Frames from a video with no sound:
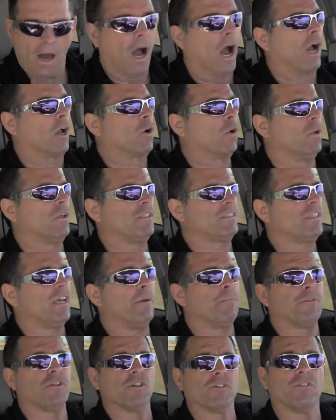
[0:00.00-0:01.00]
A coolant
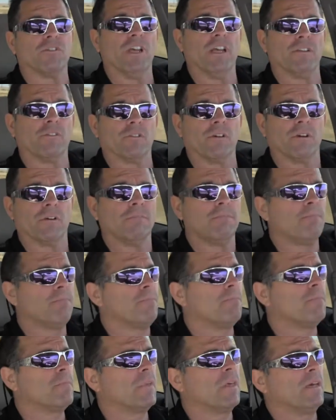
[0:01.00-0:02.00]
temperature sensor
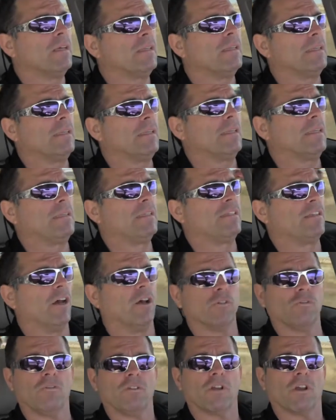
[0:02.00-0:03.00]
tells